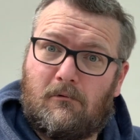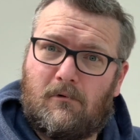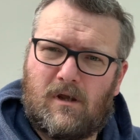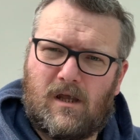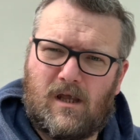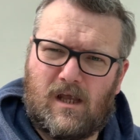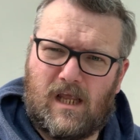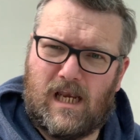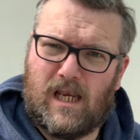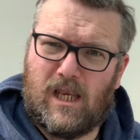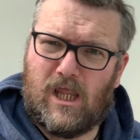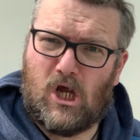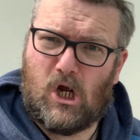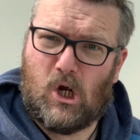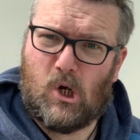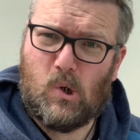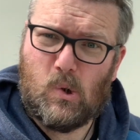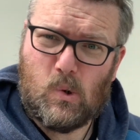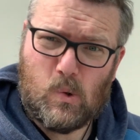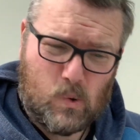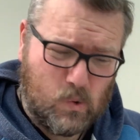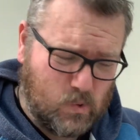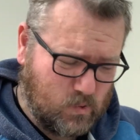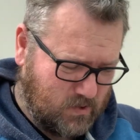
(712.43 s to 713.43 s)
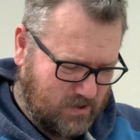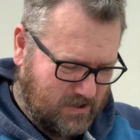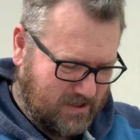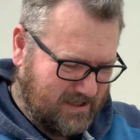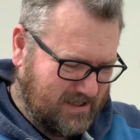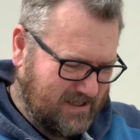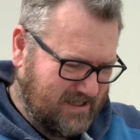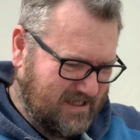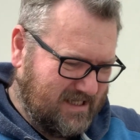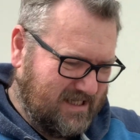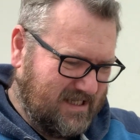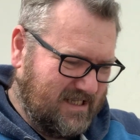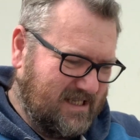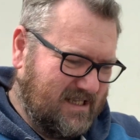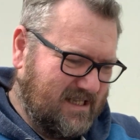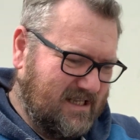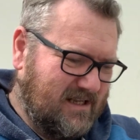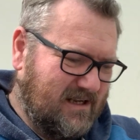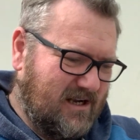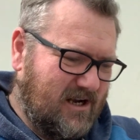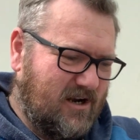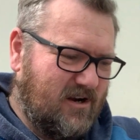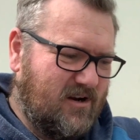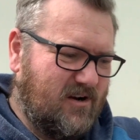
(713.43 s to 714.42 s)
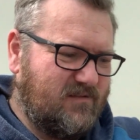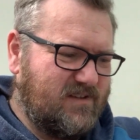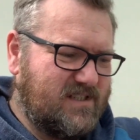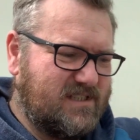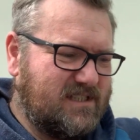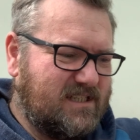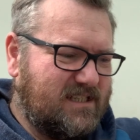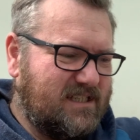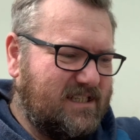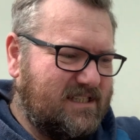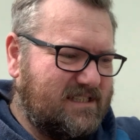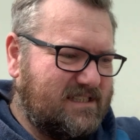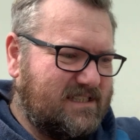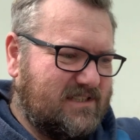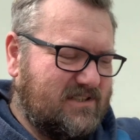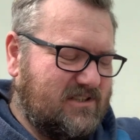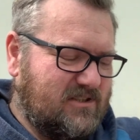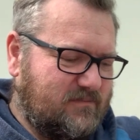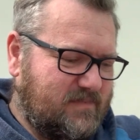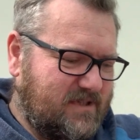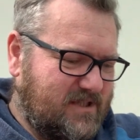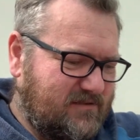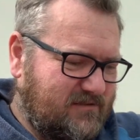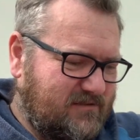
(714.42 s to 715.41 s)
Hello? I obviously need to do a bit of